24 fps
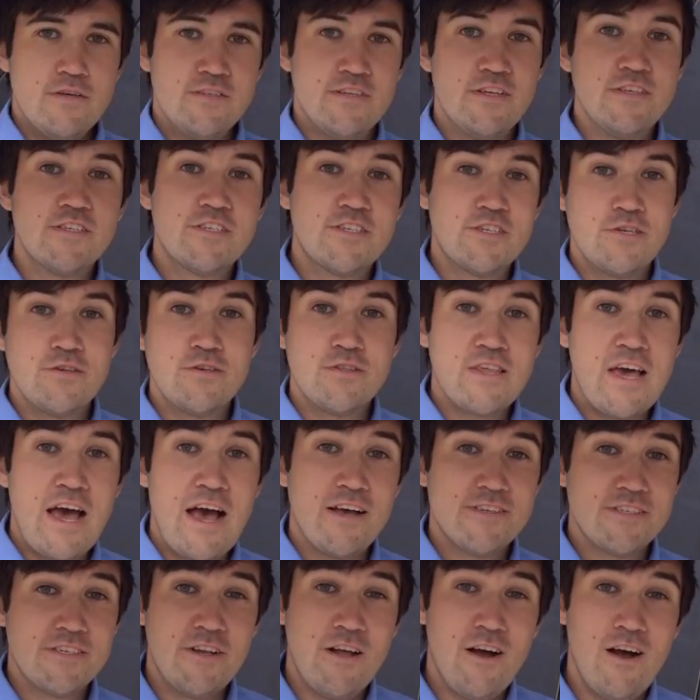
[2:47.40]
Since
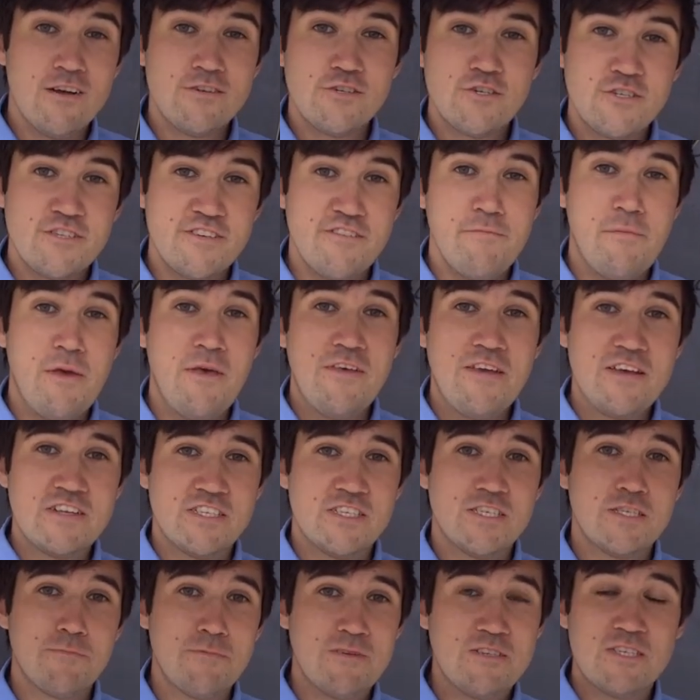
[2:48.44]
2000, hundreds of millions
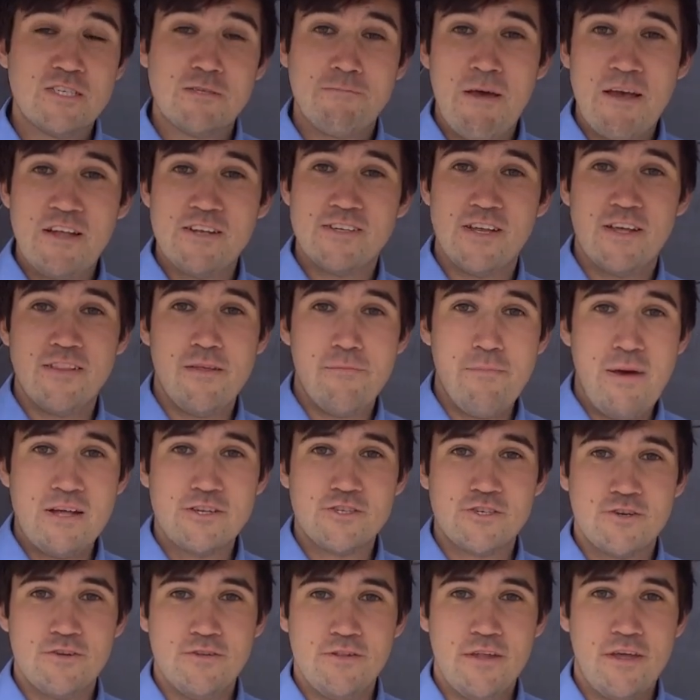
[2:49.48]
has been spent on the
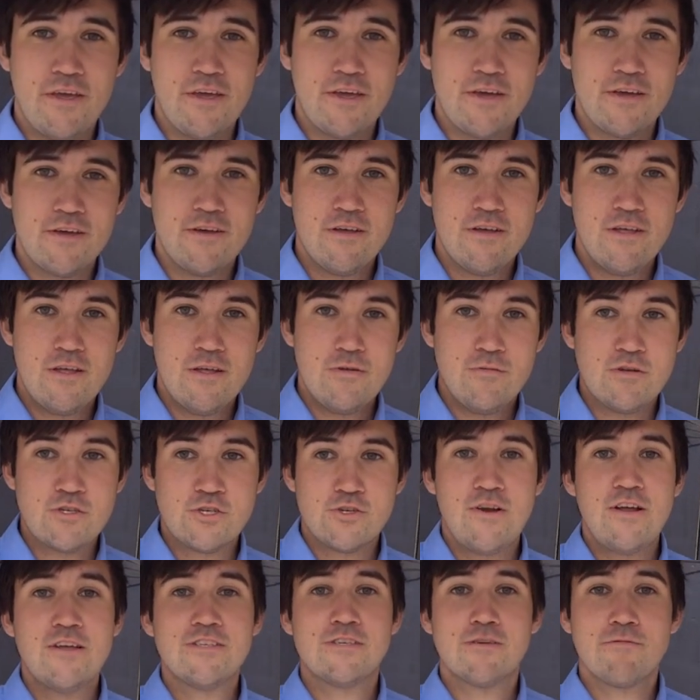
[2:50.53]
MetroLink. The
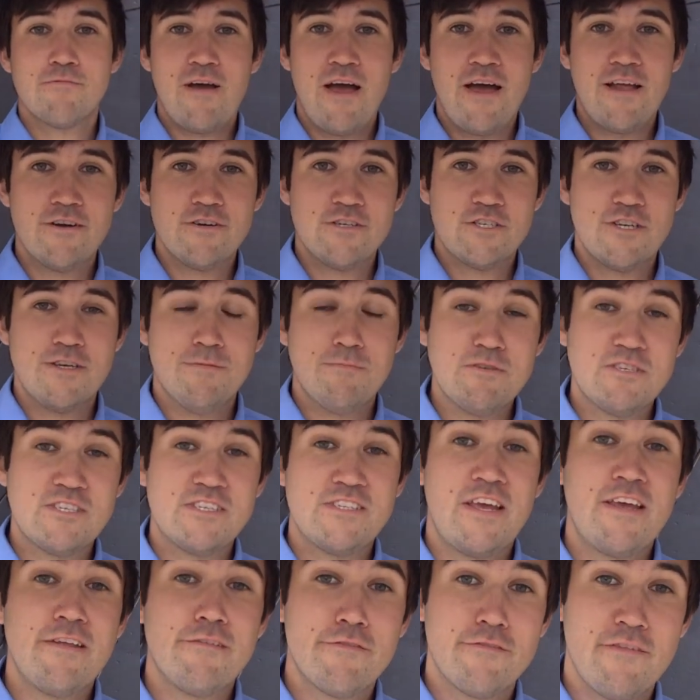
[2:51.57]
transit ridership has
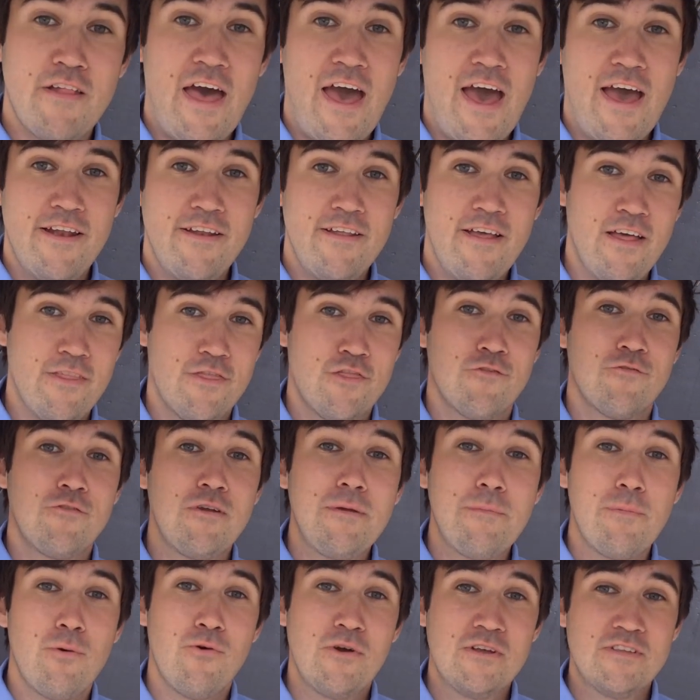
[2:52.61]
stayed flat at
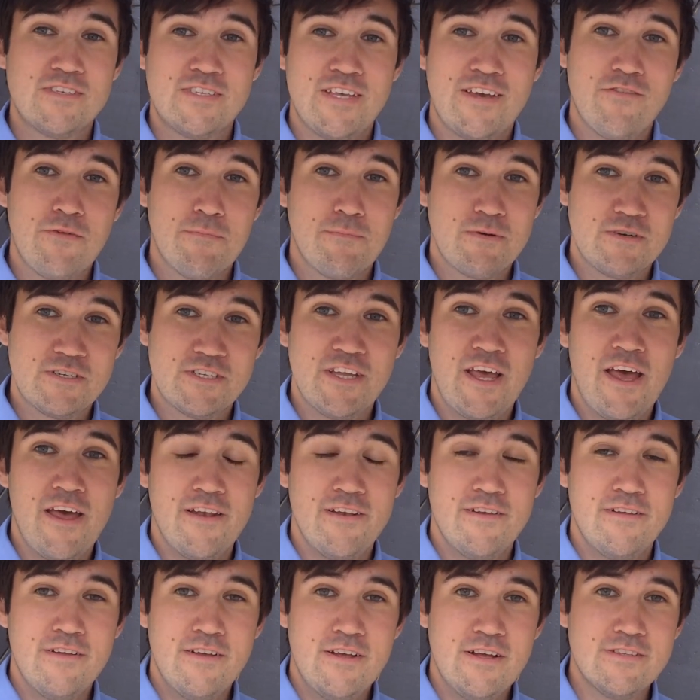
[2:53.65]
3.7%
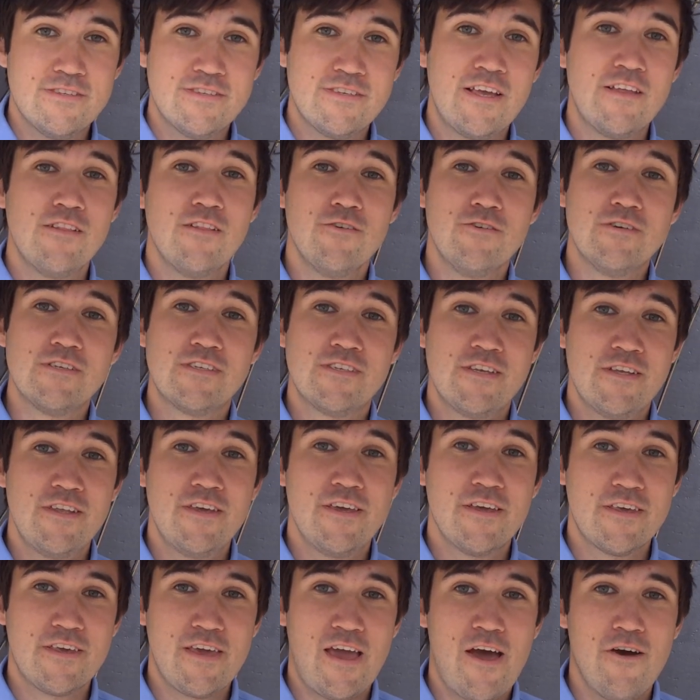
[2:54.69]
in St. Louis
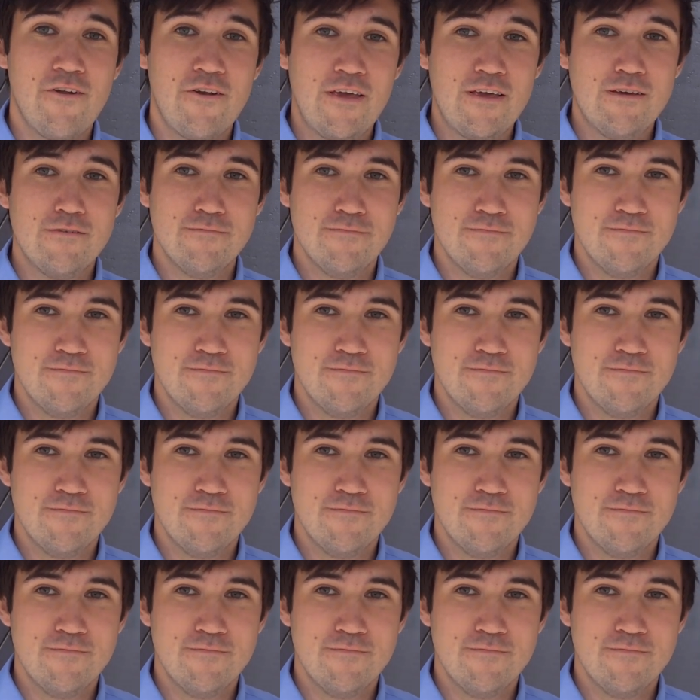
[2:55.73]
City and County.